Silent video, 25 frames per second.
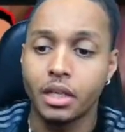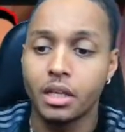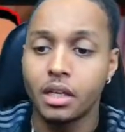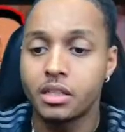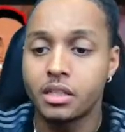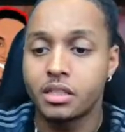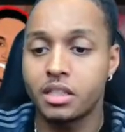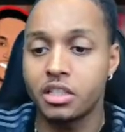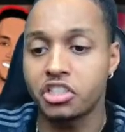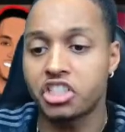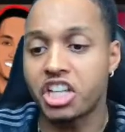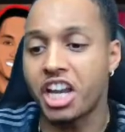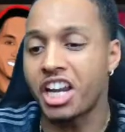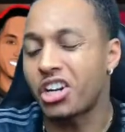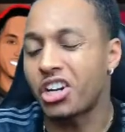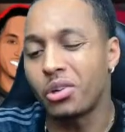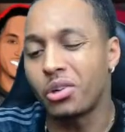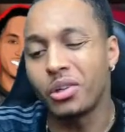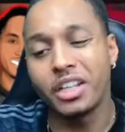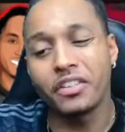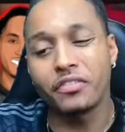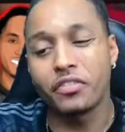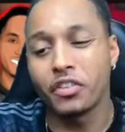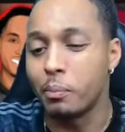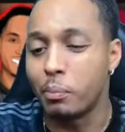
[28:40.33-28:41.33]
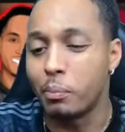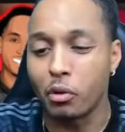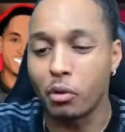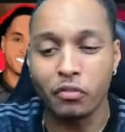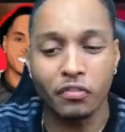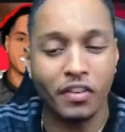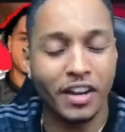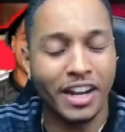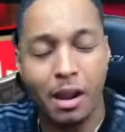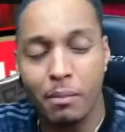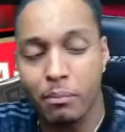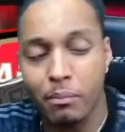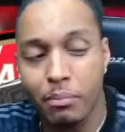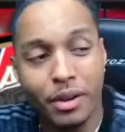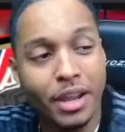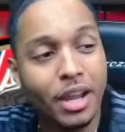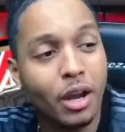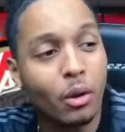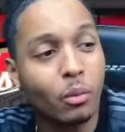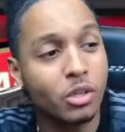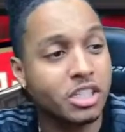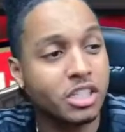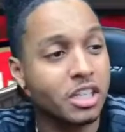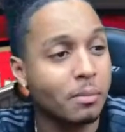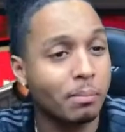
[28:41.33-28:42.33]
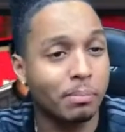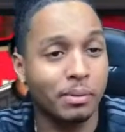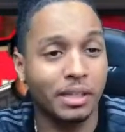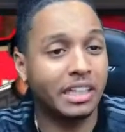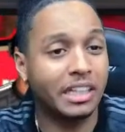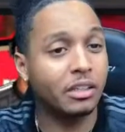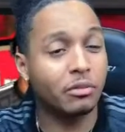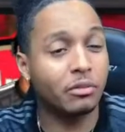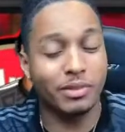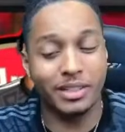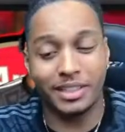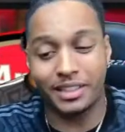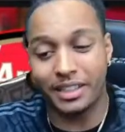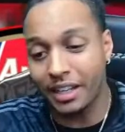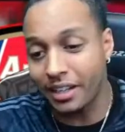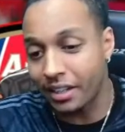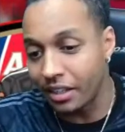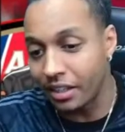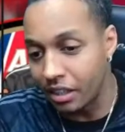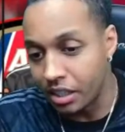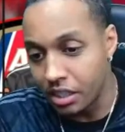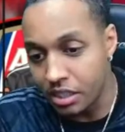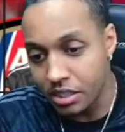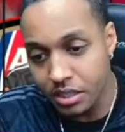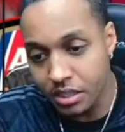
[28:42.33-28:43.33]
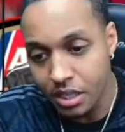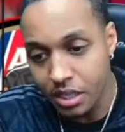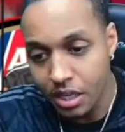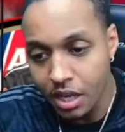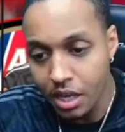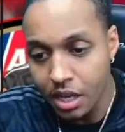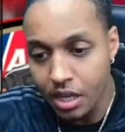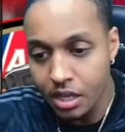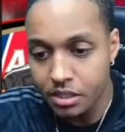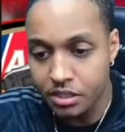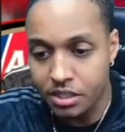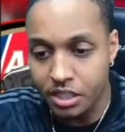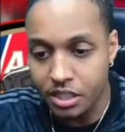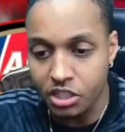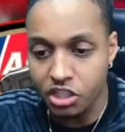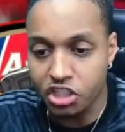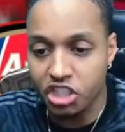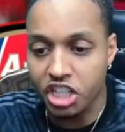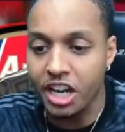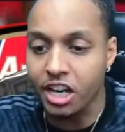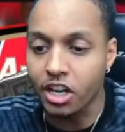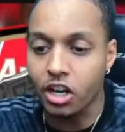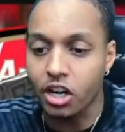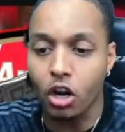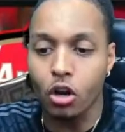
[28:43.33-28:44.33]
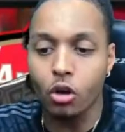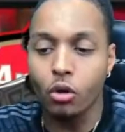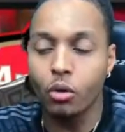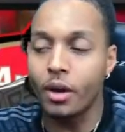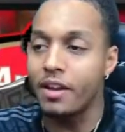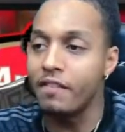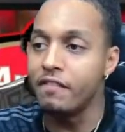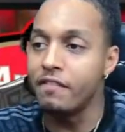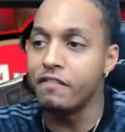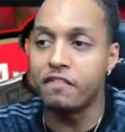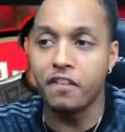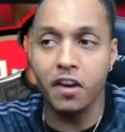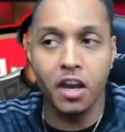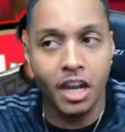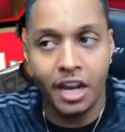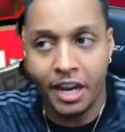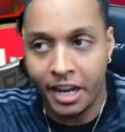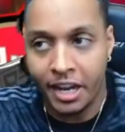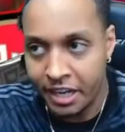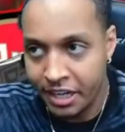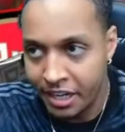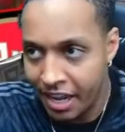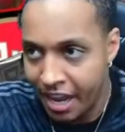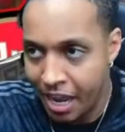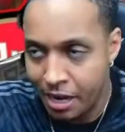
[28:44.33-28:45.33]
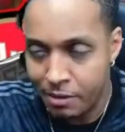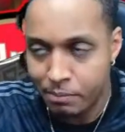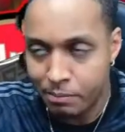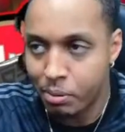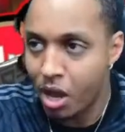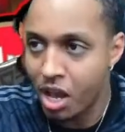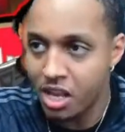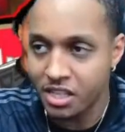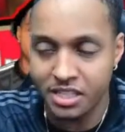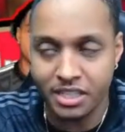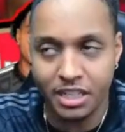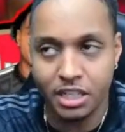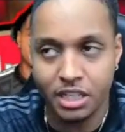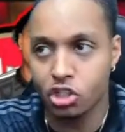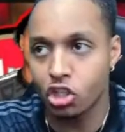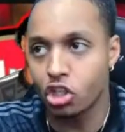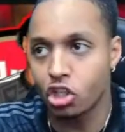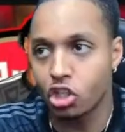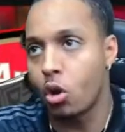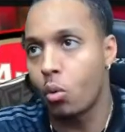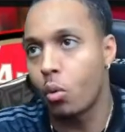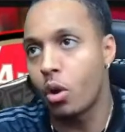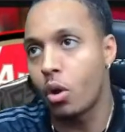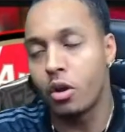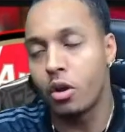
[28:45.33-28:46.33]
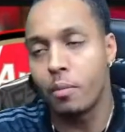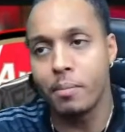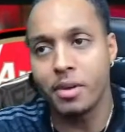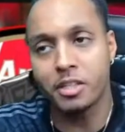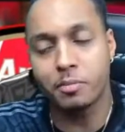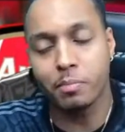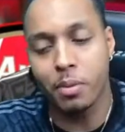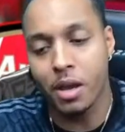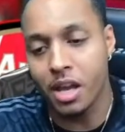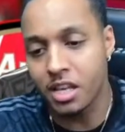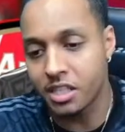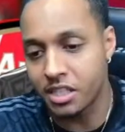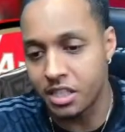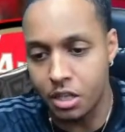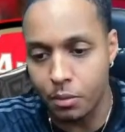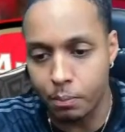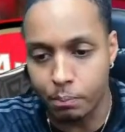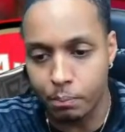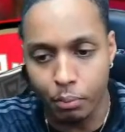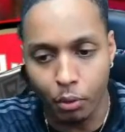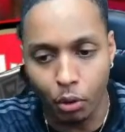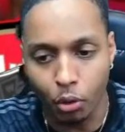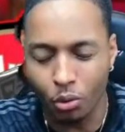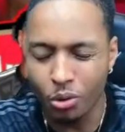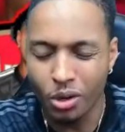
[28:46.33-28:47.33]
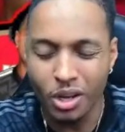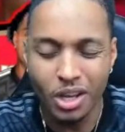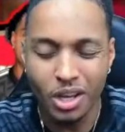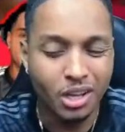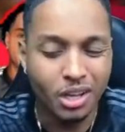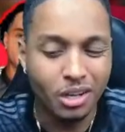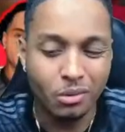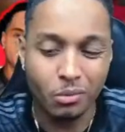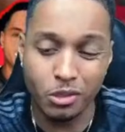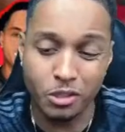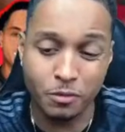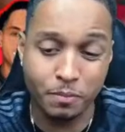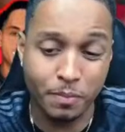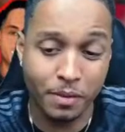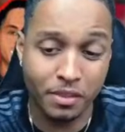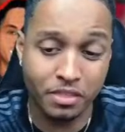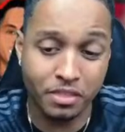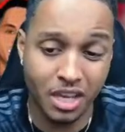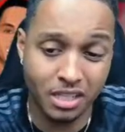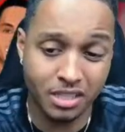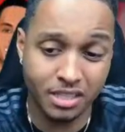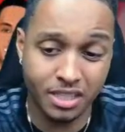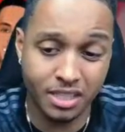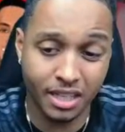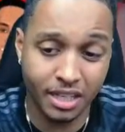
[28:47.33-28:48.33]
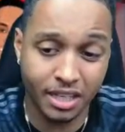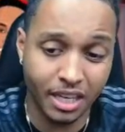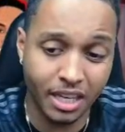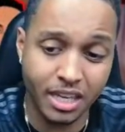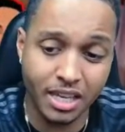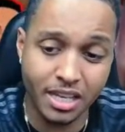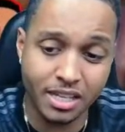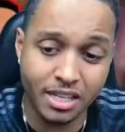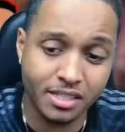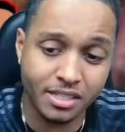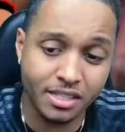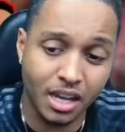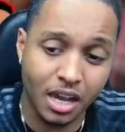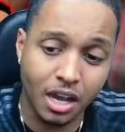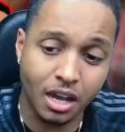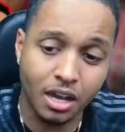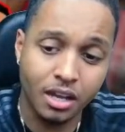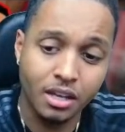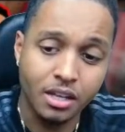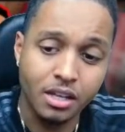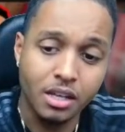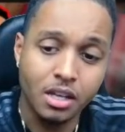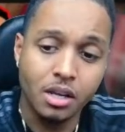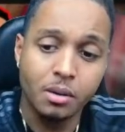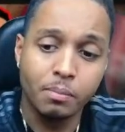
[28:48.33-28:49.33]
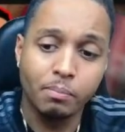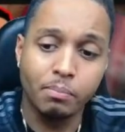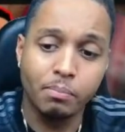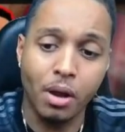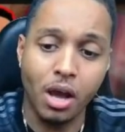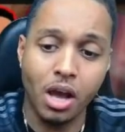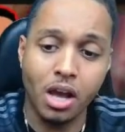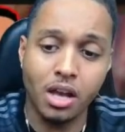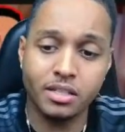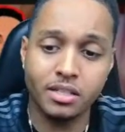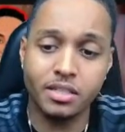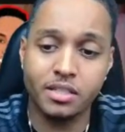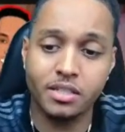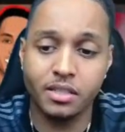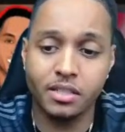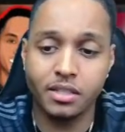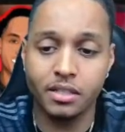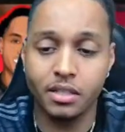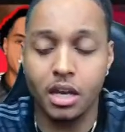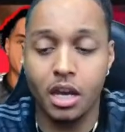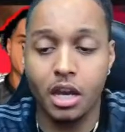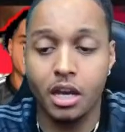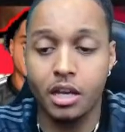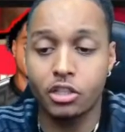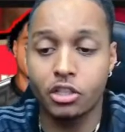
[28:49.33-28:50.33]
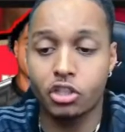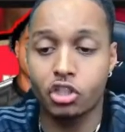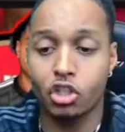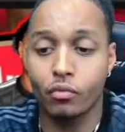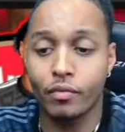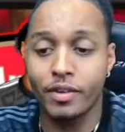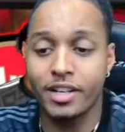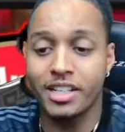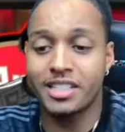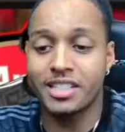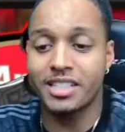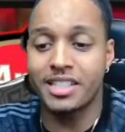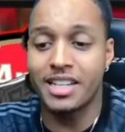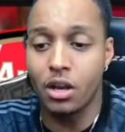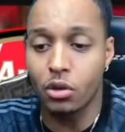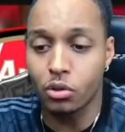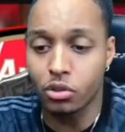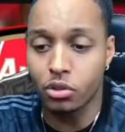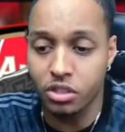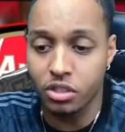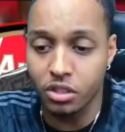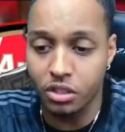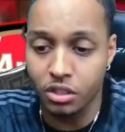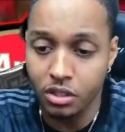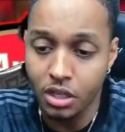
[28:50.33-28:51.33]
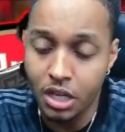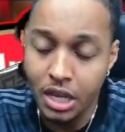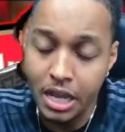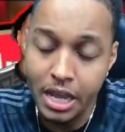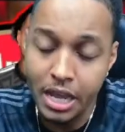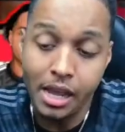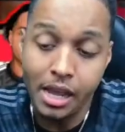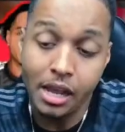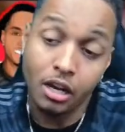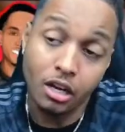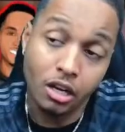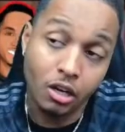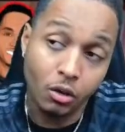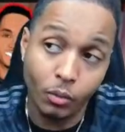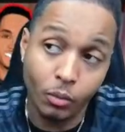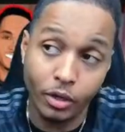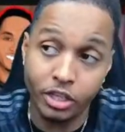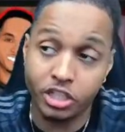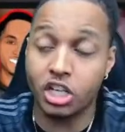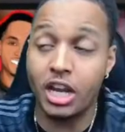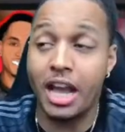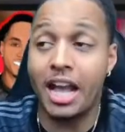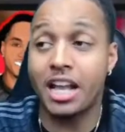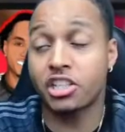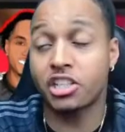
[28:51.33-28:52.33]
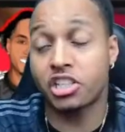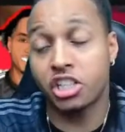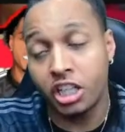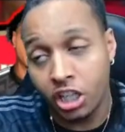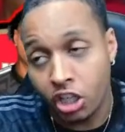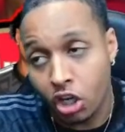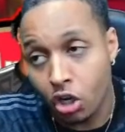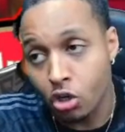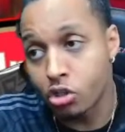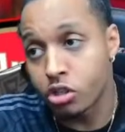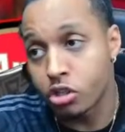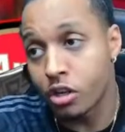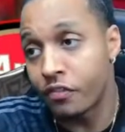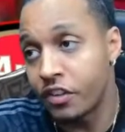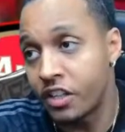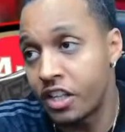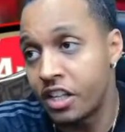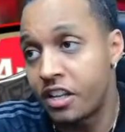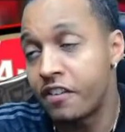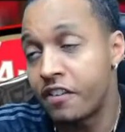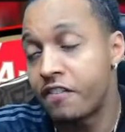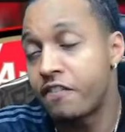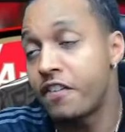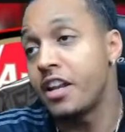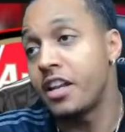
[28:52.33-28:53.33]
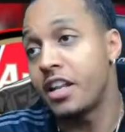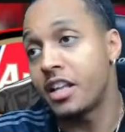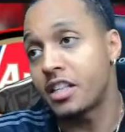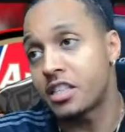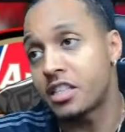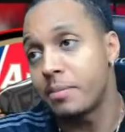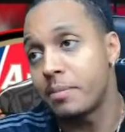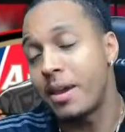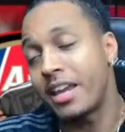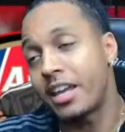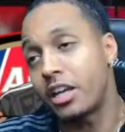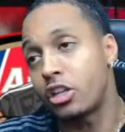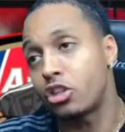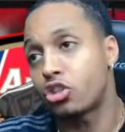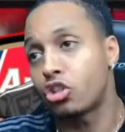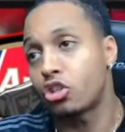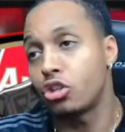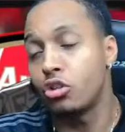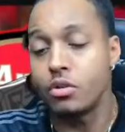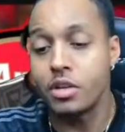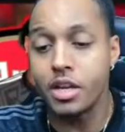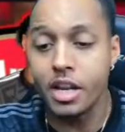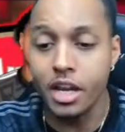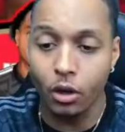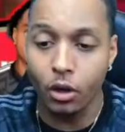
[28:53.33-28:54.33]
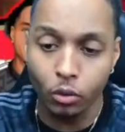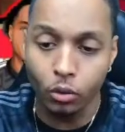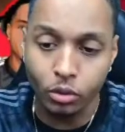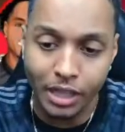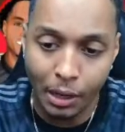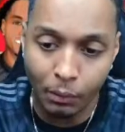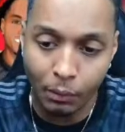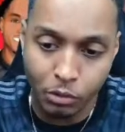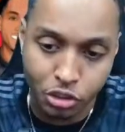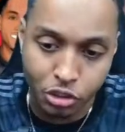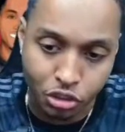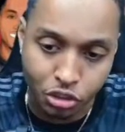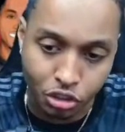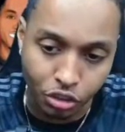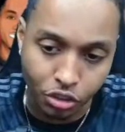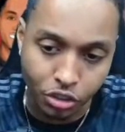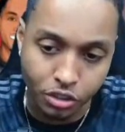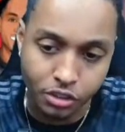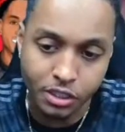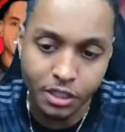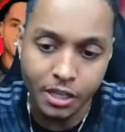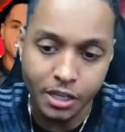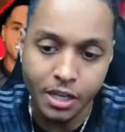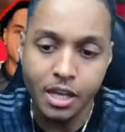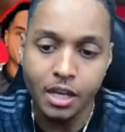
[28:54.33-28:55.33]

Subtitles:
Zinchenko leaving the ball for Gabriel was completely ridiculous. Zinchenko inverting and passing it to no one or mispassing the ball was pathetic. ESR pass to Reece Nelson, which actually goes off of the defender to make it 2-0. That was good.